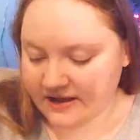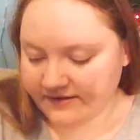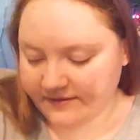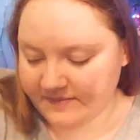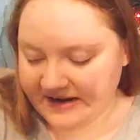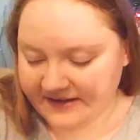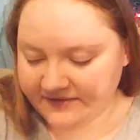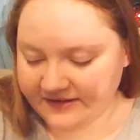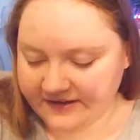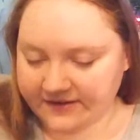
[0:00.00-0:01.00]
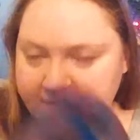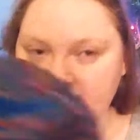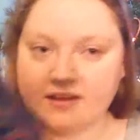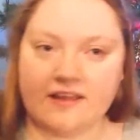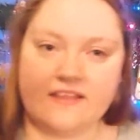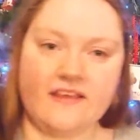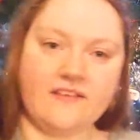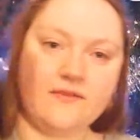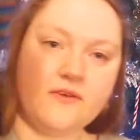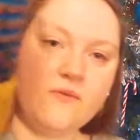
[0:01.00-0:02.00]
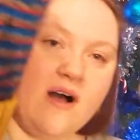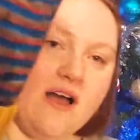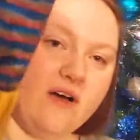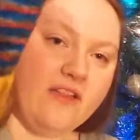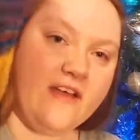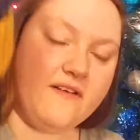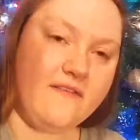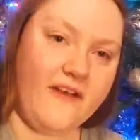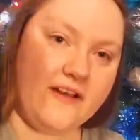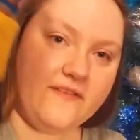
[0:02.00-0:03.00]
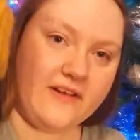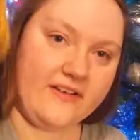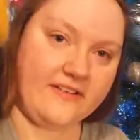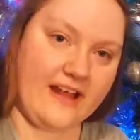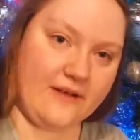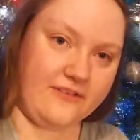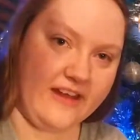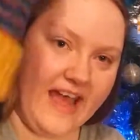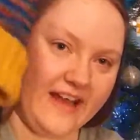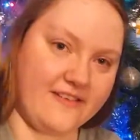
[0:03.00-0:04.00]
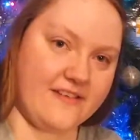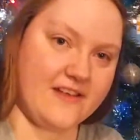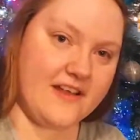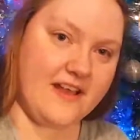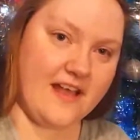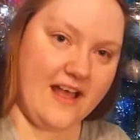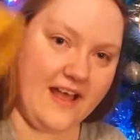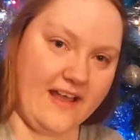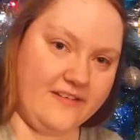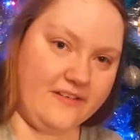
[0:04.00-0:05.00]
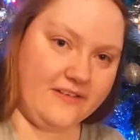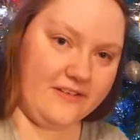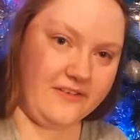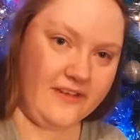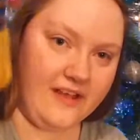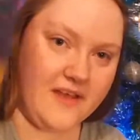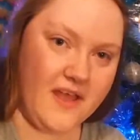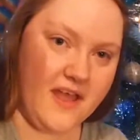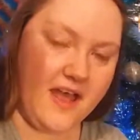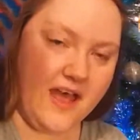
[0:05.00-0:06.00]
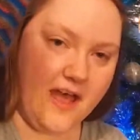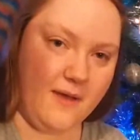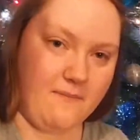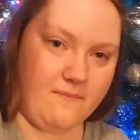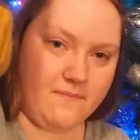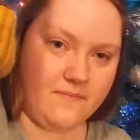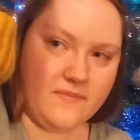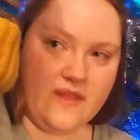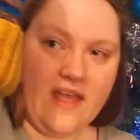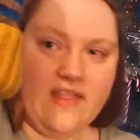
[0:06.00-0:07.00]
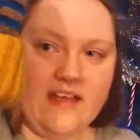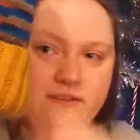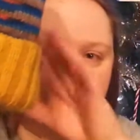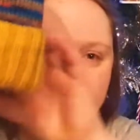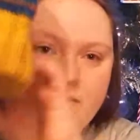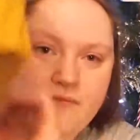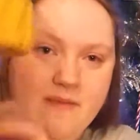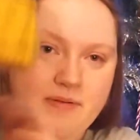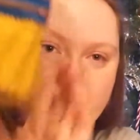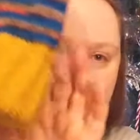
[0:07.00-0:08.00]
So I've been after these, looking at these for a while. They're a very, very slouchy hat, as you can see, and that's with the rib.